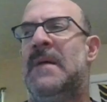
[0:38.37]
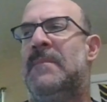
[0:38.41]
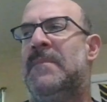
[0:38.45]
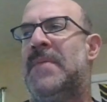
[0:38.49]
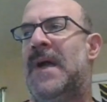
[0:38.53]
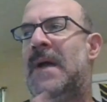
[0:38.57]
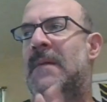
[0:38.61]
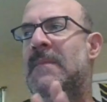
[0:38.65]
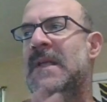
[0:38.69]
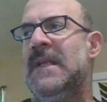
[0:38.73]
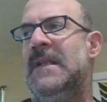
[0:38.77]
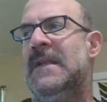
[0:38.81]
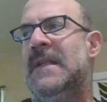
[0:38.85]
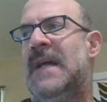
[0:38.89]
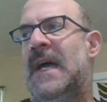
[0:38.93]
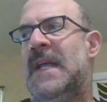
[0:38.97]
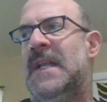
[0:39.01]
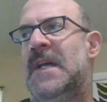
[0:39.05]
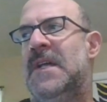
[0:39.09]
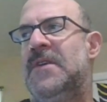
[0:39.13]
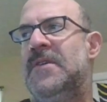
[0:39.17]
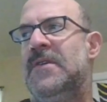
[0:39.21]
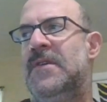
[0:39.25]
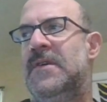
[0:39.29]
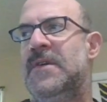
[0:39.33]
I'm probably
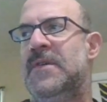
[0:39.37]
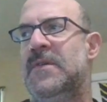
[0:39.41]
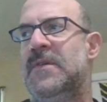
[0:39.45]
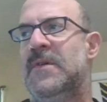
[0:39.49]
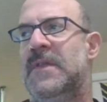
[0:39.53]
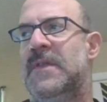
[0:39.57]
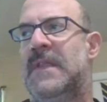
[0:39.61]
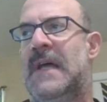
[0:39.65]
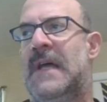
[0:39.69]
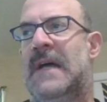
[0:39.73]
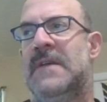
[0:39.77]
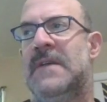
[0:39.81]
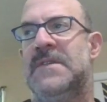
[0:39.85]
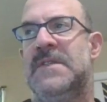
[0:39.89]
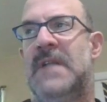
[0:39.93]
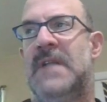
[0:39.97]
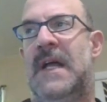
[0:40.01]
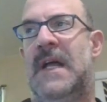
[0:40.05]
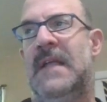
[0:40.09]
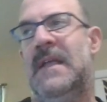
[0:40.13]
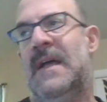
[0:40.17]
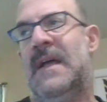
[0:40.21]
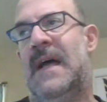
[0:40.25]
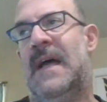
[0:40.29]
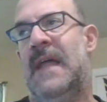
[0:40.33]
900 to 1,000,
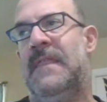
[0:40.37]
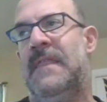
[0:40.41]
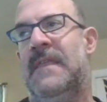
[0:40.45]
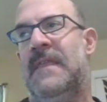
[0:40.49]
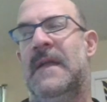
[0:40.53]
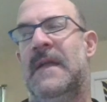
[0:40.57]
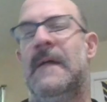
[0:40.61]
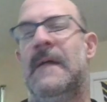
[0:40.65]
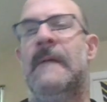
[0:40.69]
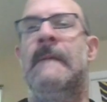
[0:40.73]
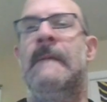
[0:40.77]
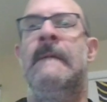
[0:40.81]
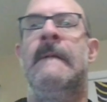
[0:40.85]
I think.